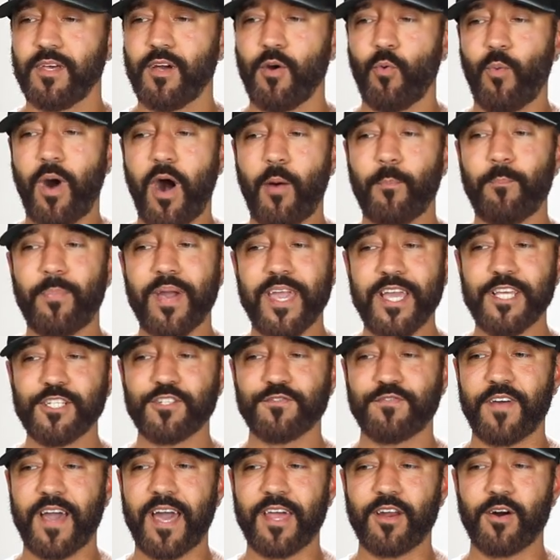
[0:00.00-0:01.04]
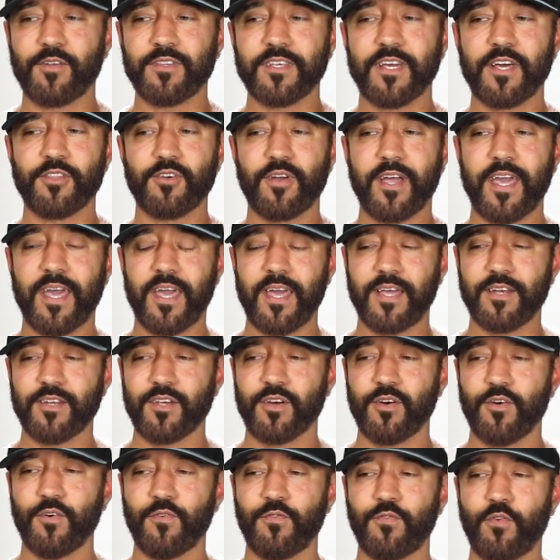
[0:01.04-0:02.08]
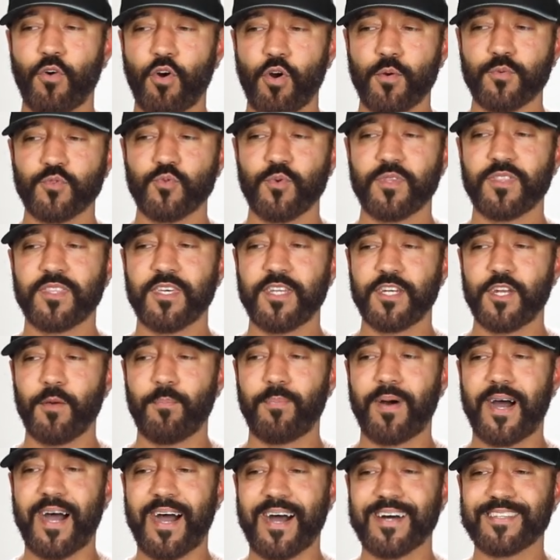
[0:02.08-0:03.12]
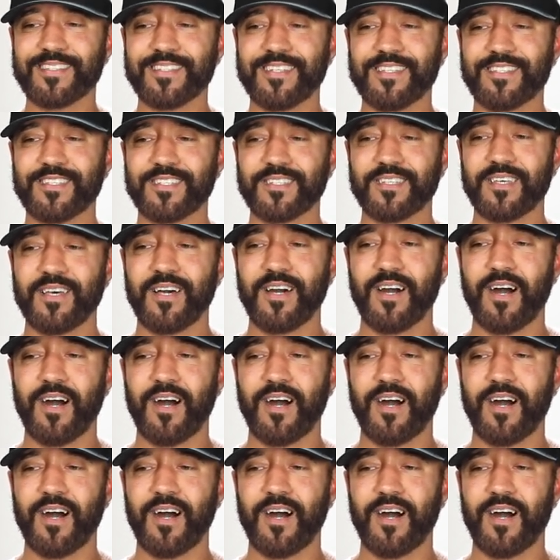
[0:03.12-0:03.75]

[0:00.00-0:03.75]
While beige fat, on the other hand, forms within deposits